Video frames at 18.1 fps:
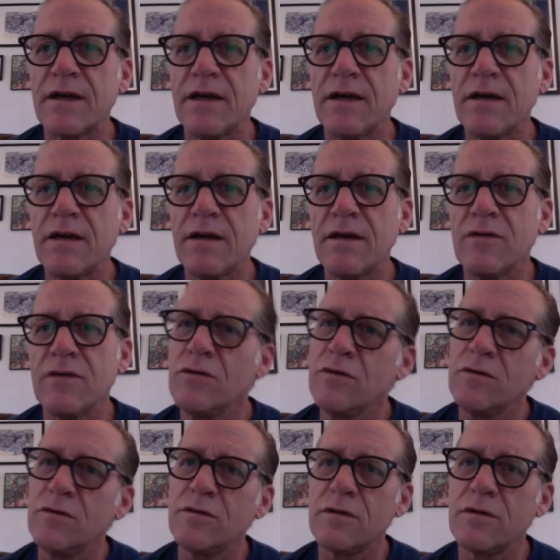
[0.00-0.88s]
Uh,
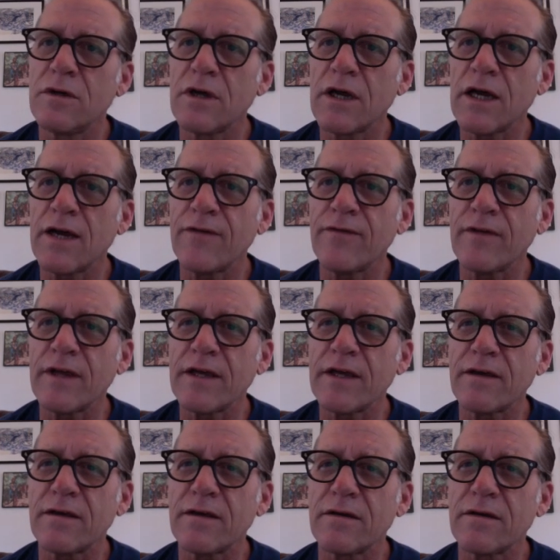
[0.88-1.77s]
ooh, I have like,
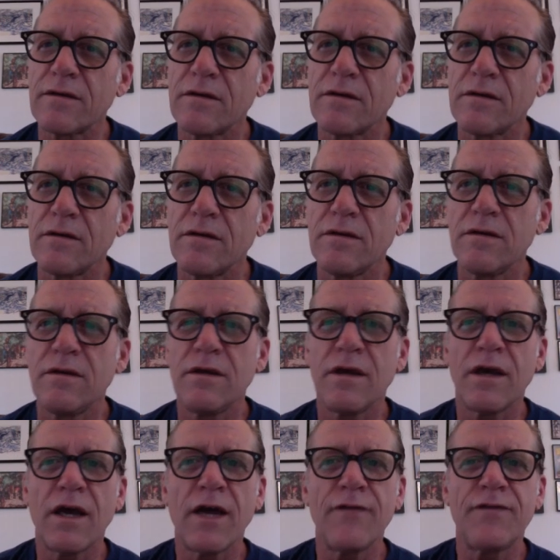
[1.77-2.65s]

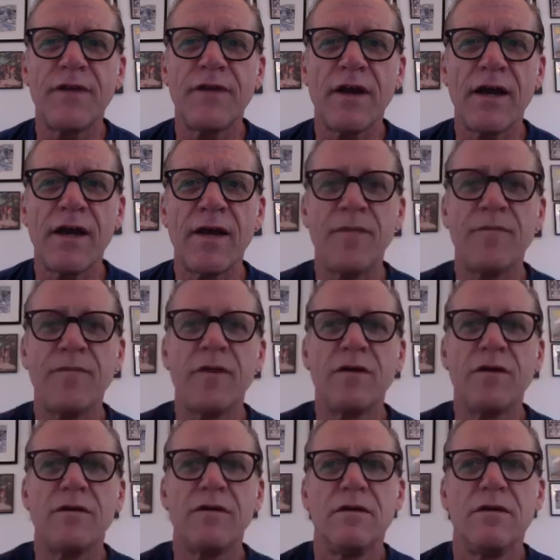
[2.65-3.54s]
yeah, I have time.
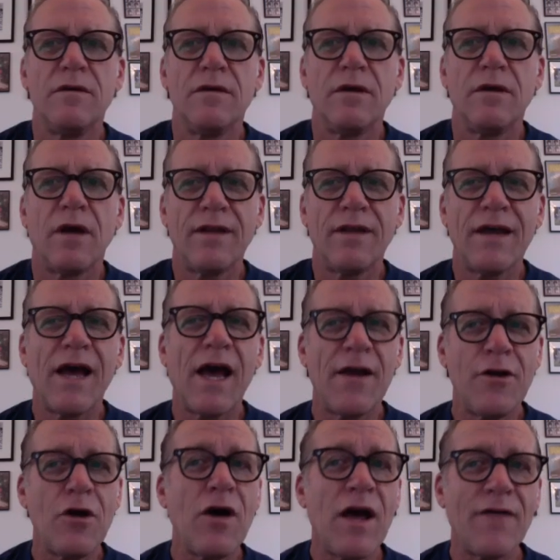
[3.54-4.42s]
I, I
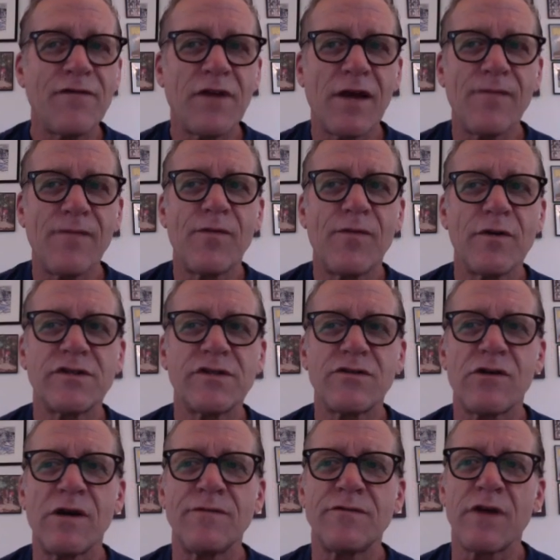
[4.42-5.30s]
know I have time for a
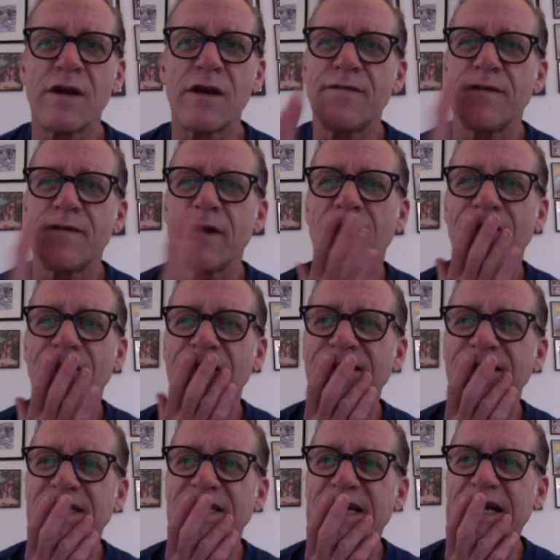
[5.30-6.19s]
story. I'm trying to figure out if I
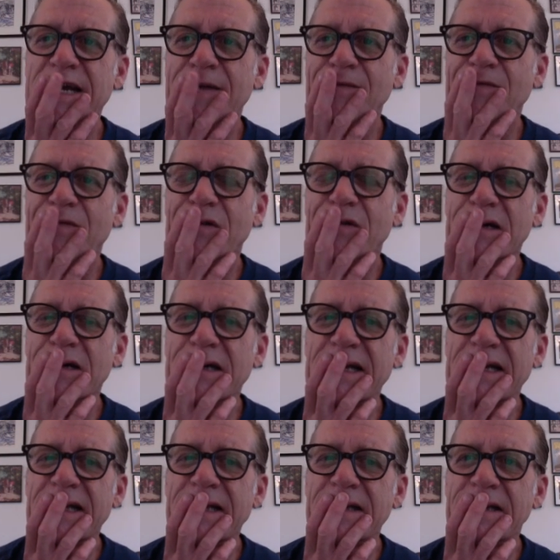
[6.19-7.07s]
have time for
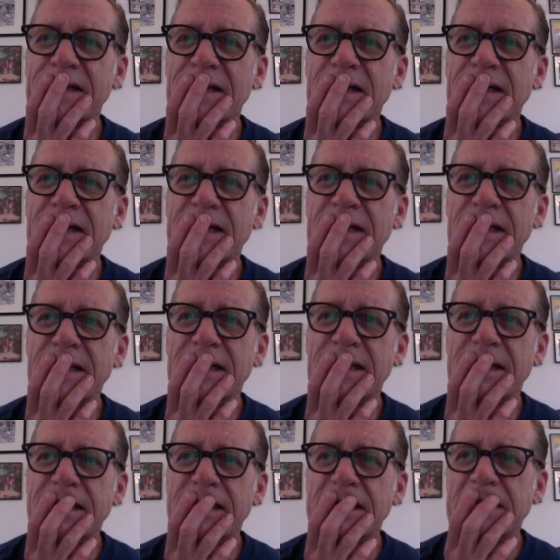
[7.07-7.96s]
another uh,
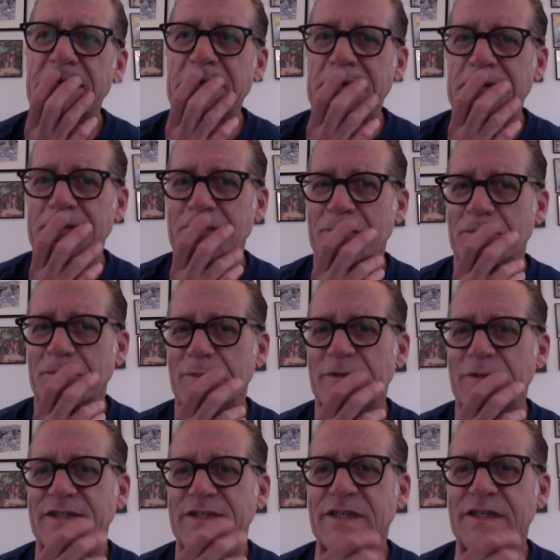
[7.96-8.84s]

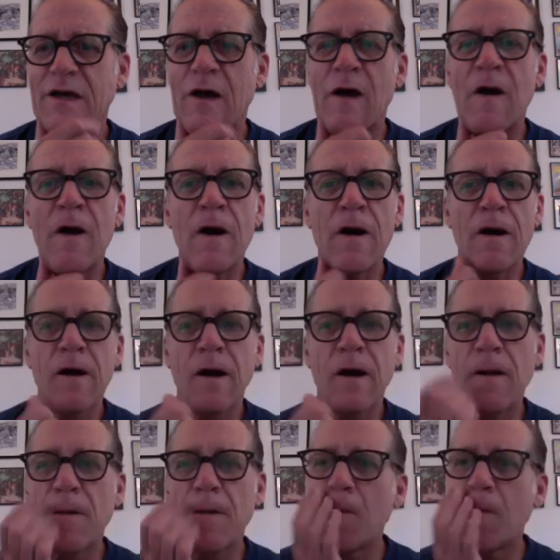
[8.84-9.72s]

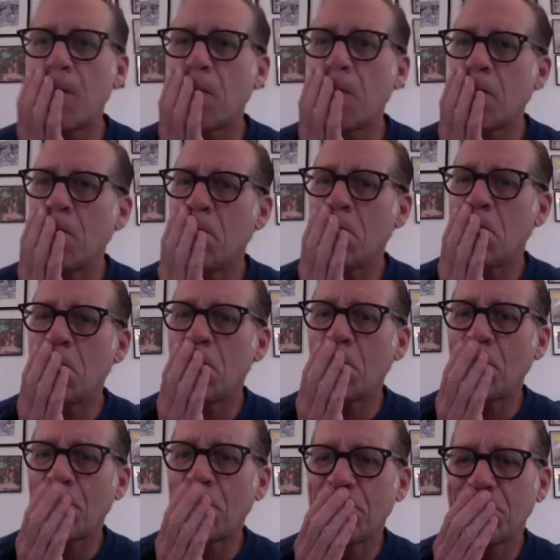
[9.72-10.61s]
song. Hmm.